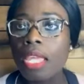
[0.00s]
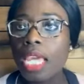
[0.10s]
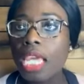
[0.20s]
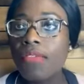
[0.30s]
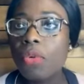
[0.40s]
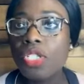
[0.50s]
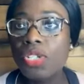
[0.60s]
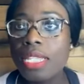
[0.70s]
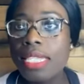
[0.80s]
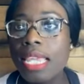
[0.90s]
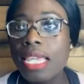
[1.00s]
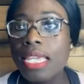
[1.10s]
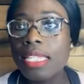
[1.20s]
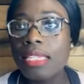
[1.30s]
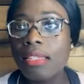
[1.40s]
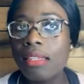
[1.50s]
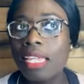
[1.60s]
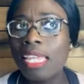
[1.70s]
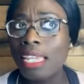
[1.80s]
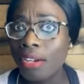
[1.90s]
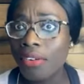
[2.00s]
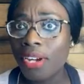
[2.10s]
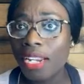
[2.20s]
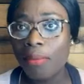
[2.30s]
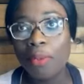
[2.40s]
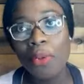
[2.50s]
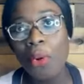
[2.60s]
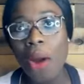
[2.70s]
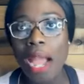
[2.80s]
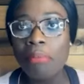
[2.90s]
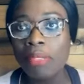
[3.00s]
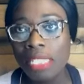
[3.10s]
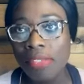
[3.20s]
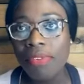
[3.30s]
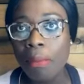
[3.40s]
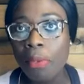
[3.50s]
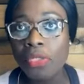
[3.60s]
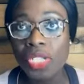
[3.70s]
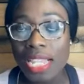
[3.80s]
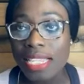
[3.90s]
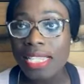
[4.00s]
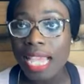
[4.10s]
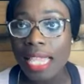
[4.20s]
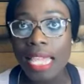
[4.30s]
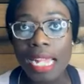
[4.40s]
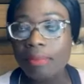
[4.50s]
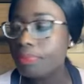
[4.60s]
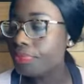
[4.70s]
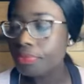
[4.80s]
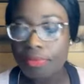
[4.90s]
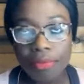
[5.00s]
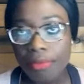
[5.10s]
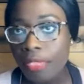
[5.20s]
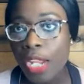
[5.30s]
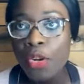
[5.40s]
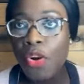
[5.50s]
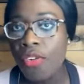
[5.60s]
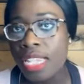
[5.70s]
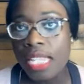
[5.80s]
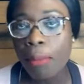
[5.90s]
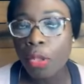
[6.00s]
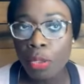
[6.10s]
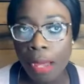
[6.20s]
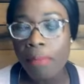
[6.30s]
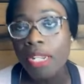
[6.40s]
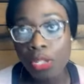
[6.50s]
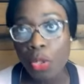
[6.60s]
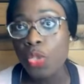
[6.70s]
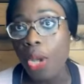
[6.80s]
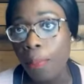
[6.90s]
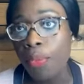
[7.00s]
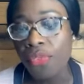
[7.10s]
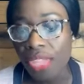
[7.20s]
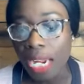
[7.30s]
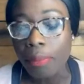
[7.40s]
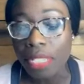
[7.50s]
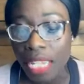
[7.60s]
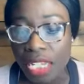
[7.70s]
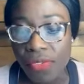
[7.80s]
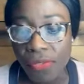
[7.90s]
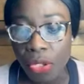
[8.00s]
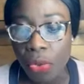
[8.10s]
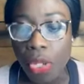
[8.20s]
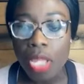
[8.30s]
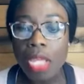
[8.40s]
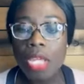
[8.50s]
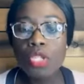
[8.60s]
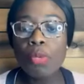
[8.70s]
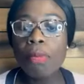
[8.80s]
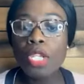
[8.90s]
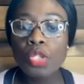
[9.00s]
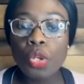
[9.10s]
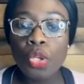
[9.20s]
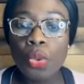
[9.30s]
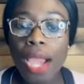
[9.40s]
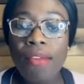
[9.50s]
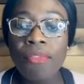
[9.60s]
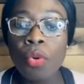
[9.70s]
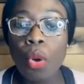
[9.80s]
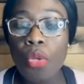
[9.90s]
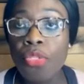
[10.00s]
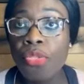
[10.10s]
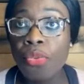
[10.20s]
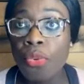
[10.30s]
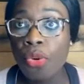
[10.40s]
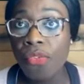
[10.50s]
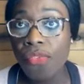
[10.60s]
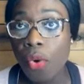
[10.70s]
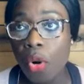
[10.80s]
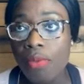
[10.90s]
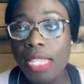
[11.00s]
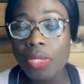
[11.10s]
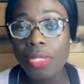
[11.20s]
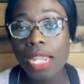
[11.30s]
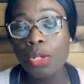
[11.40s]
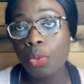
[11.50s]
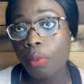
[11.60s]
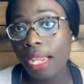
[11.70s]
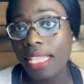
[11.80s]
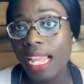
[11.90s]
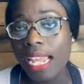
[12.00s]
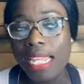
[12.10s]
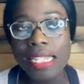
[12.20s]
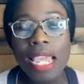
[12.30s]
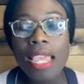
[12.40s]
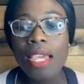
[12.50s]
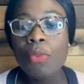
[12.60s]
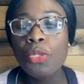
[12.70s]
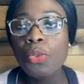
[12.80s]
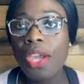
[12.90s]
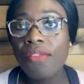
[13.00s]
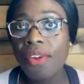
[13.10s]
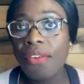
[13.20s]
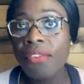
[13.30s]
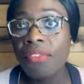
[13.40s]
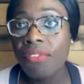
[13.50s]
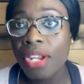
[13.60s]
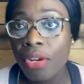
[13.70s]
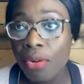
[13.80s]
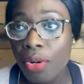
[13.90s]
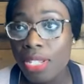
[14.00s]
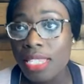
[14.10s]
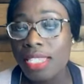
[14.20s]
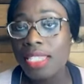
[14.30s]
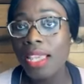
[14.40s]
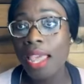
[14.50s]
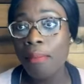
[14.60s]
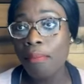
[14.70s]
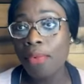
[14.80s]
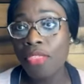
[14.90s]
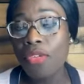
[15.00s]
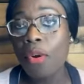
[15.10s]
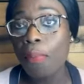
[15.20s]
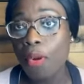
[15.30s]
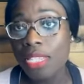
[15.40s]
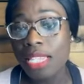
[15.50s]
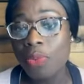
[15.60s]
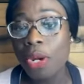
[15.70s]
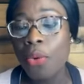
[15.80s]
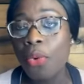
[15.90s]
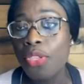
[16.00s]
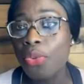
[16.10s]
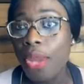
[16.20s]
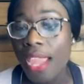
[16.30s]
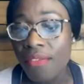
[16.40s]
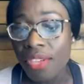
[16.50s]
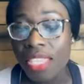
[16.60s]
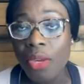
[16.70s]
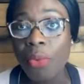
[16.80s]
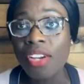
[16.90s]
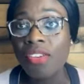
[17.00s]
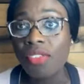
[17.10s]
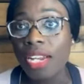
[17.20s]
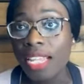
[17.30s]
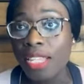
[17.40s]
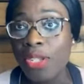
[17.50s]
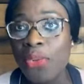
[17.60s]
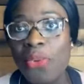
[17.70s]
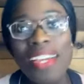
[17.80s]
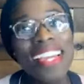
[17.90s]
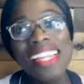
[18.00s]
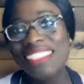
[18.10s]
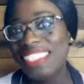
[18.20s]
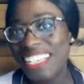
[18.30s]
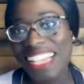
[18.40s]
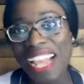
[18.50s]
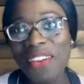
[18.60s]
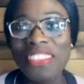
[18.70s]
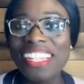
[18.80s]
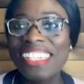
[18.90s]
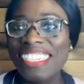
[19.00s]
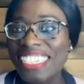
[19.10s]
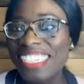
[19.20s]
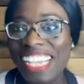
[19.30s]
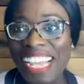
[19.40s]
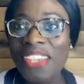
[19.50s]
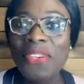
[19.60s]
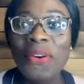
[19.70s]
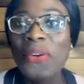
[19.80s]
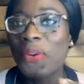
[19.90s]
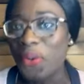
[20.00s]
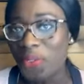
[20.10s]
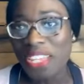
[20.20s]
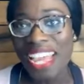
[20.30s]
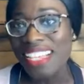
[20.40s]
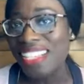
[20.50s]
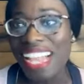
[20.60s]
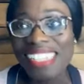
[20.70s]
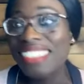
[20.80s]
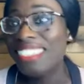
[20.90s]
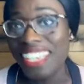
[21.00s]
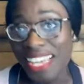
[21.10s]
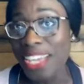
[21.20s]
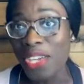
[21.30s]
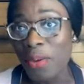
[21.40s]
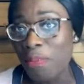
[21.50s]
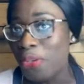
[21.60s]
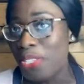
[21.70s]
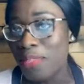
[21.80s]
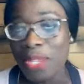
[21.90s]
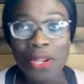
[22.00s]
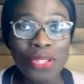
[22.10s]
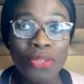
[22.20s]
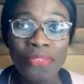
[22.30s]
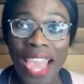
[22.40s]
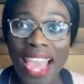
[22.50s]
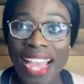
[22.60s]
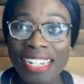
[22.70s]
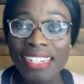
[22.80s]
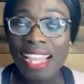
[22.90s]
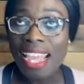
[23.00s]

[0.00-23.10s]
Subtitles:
if what you're saying is incredible or unbelievable, chances are that no reasonable human being is going to approve that application for you. So make sure you have gone through your forms. That's what I do with my clients. We do a very rigorous and thorough process. We're going through everything. We're drilling you just like on the D-Day. You don't go there and start shaking in your boots because you've had,